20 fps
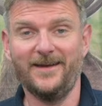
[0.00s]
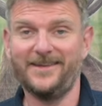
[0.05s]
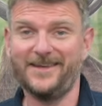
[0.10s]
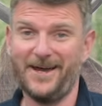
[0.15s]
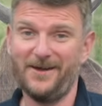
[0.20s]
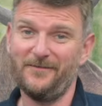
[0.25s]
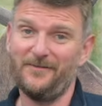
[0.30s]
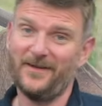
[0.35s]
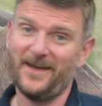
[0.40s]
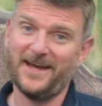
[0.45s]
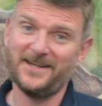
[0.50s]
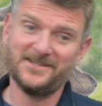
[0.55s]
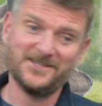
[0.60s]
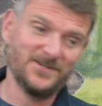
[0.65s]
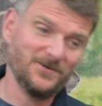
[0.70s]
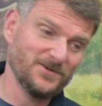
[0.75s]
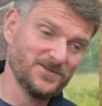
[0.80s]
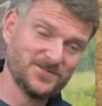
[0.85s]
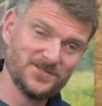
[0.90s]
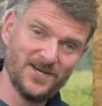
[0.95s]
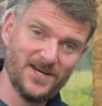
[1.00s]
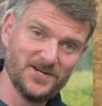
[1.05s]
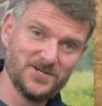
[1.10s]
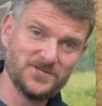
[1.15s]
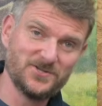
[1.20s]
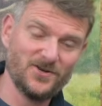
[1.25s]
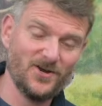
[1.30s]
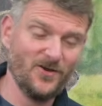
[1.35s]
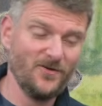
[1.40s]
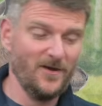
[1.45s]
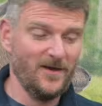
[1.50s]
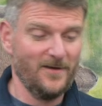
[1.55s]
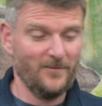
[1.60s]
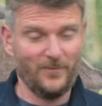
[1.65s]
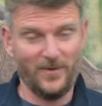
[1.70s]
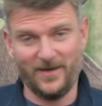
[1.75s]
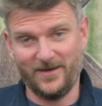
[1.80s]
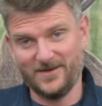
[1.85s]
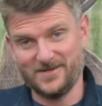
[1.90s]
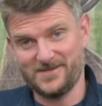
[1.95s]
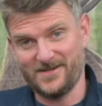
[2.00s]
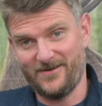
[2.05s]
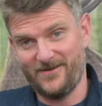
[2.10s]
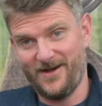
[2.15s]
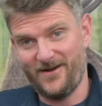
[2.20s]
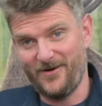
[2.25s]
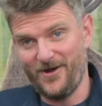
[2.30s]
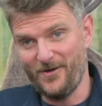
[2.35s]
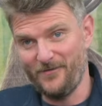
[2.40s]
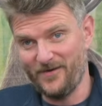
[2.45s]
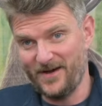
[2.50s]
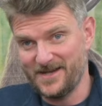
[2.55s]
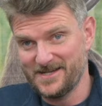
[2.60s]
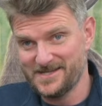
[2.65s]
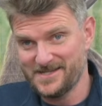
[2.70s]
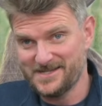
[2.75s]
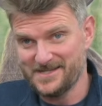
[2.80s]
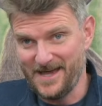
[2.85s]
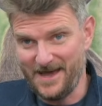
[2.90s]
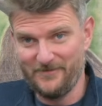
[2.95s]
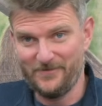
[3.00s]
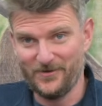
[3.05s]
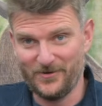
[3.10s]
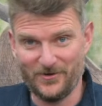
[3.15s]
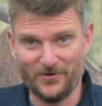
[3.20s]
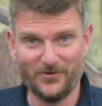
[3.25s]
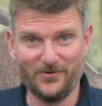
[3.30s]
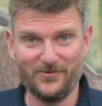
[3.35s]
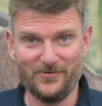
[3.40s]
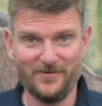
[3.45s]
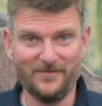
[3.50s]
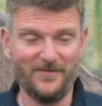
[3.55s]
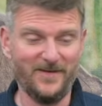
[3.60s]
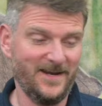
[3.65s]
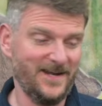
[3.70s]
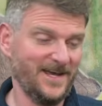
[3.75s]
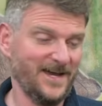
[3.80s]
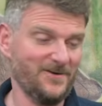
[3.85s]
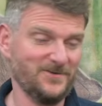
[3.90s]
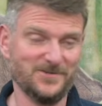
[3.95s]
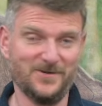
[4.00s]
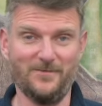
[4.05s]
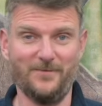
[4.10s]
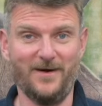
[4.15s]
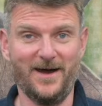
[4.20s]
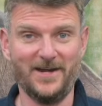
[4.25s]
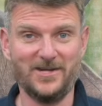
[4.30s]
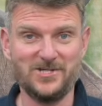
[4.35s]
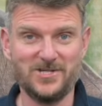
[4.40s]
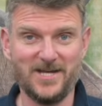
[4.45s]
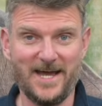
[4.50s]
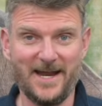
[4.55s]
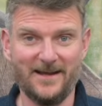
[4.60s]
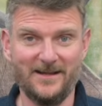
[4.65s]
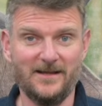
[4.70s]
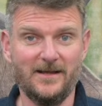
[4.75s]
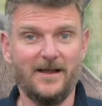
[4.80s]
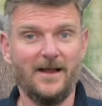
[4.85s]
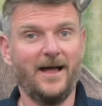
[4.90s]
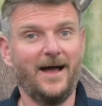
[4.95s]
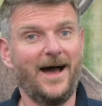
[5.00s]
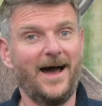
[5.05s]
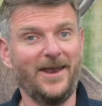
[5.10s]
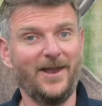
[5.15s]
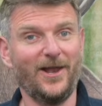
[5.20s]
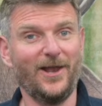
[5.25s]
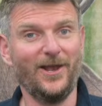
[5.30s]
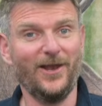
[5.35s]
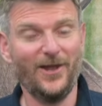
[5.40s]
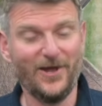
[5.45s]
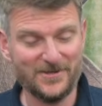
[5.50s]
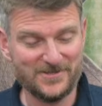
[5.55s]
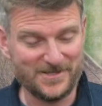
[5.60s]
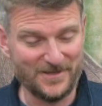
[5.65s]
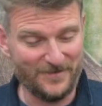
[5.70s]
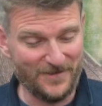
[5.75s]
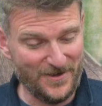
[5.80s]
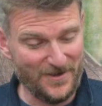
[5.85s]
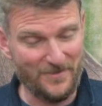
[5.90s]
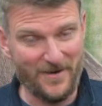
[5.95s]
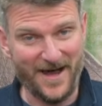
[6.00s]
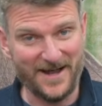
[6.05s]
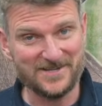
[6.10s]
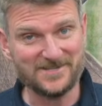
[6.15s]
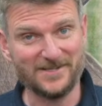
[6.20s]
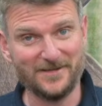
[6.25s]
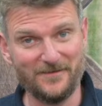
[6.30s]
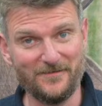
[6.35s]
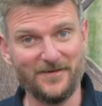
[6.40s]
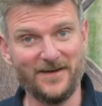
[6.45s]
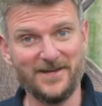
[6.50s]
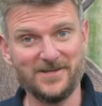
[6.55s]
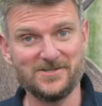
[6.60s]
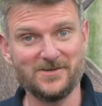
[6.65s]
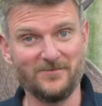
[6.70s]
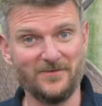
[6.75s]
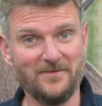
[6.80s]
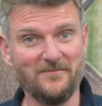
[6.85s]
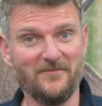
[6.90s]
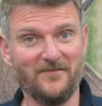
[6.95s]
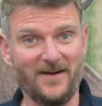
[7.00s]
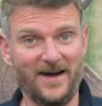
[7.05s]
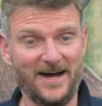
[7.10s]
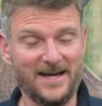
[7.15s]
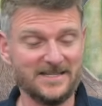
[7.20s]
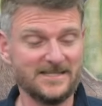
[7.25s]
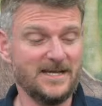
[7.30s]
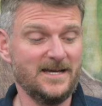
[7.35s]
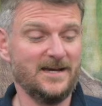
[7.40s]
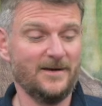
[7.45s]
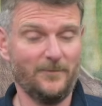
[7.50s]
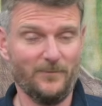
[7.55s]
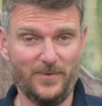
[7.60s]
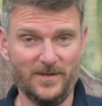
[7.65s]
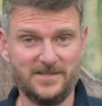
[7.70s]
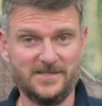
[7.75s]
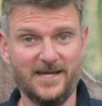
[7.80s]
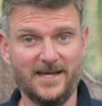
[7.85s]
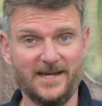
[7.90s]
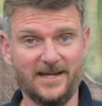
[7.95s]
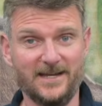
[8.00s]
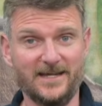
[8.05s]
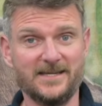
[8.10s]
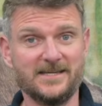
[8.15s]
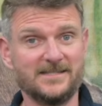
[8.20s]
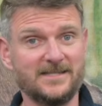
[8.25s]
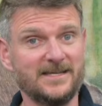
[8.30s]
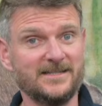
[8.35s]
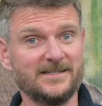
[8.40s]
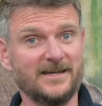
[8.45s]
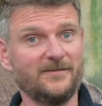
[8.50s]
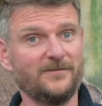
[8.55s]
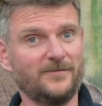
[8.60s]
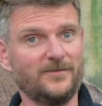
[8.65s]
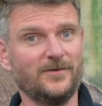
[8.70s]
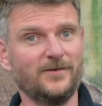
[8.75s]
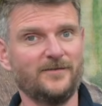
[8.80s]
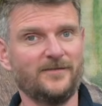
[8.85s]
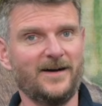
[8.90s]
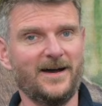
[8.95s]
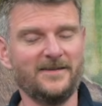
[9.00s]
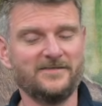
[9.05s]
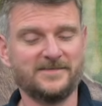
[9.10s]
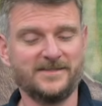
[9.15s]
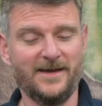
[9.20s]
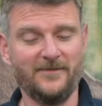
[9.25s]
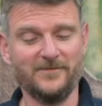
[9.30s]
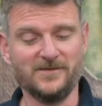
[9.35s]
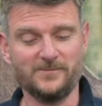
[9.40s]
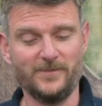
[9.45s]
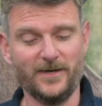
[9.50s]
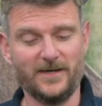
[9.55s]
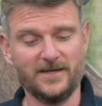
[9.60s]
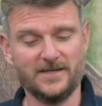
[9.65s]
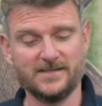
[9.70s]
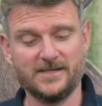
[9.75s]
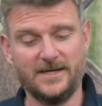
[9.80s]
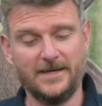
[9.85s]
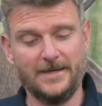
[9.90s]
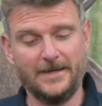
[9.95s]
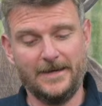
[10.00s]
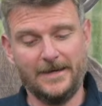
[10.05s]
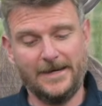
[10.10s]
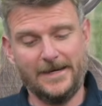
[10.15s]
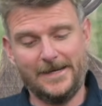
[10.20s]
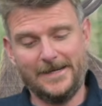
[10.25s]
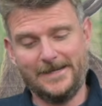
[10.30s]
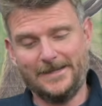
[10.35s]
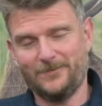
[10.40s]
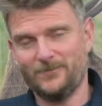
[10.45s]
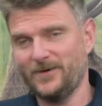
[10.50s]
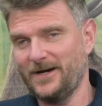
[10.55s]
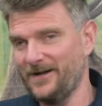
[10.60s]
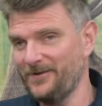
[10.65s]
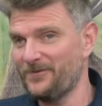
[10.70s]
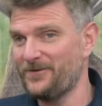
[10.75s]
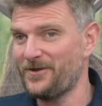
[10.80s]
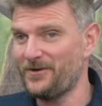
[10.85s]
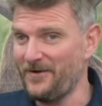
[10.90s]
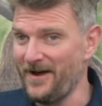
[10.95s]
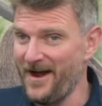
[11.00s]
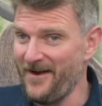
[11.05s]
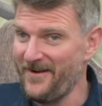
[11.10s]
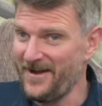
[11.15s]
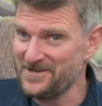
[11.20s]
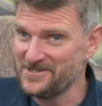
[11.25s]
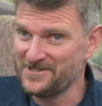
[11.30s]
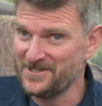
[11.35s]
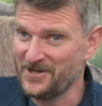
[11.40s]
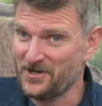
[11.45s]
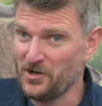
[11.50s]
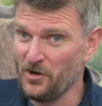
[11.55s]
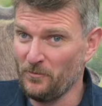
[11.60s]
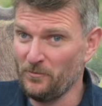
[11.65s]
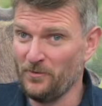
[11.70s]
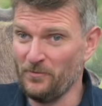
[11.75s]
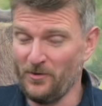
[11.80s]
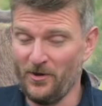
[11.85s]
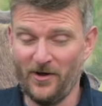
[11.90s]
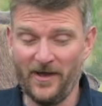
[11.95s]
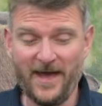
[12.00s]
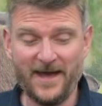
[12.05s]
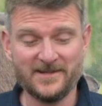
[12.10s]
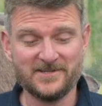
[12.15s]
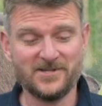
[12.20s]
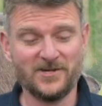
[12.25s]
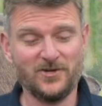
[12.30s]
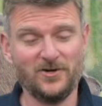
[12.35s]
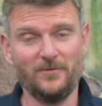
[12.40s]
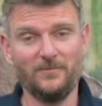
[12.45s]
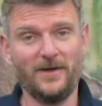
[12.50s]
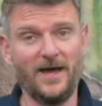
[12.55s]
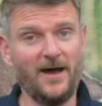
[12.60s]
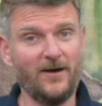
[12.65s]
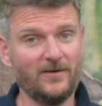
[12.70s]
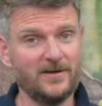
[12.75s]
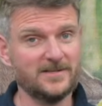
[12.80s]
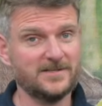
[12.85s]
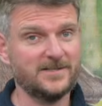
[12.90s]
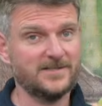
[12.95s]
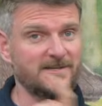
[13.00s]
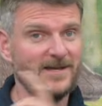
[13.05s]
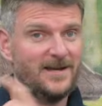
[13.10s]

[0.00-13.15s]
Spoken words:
Don't forget to do a search through, because there are over 700 videos on my channel and a lot of them actually feature rimfires, particularly CZ457s, because, well, there are actually a couple more yet to come now, because there's